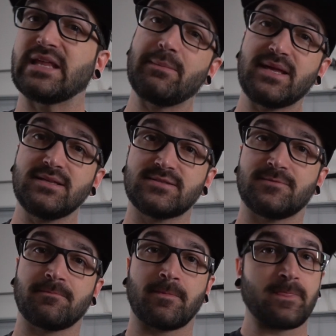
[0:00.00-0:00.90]
that means?
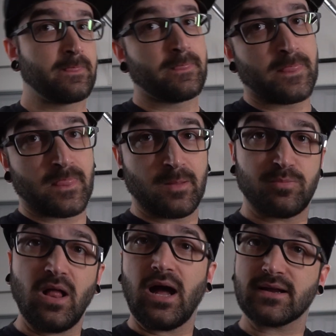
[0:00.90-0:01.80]
The
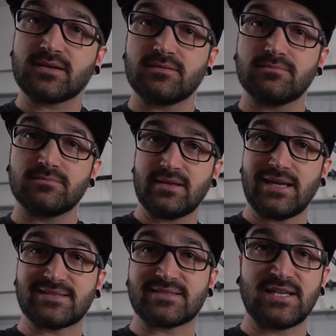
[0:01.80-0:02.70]
block
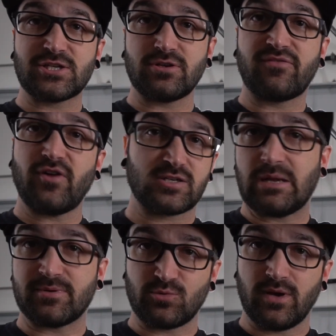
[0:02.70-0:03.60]
is essentially f***ed
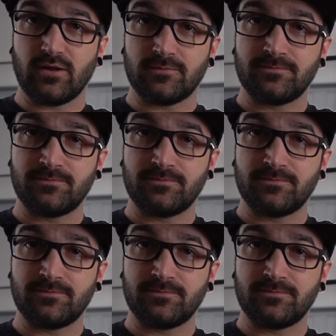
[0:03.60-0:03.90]
up as well.